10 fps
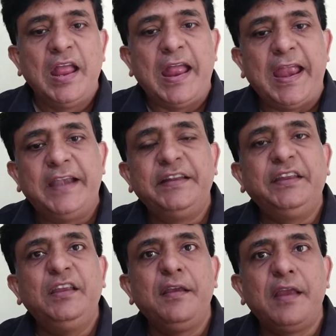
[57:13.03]
and
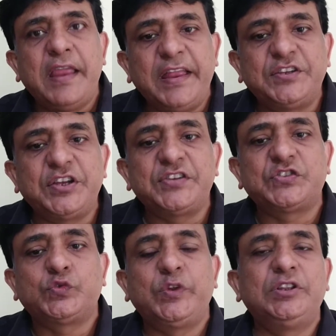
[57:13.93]

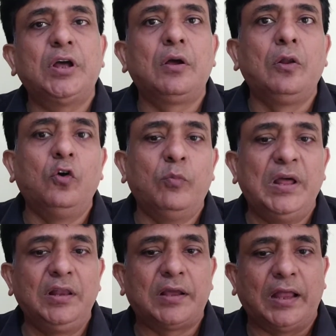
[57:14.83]
engages with the
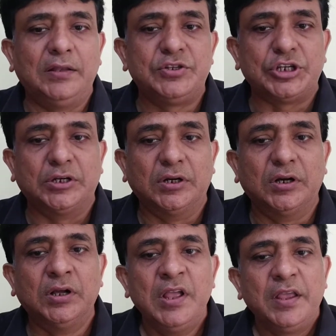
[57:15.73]
global
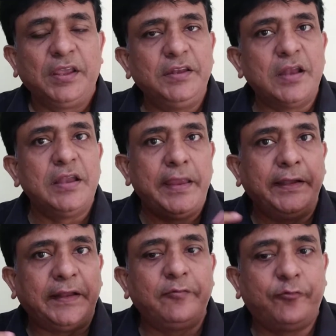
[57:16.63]
culture in a
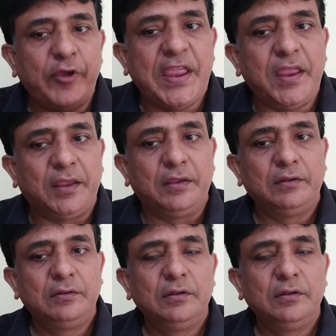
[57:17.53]
native way,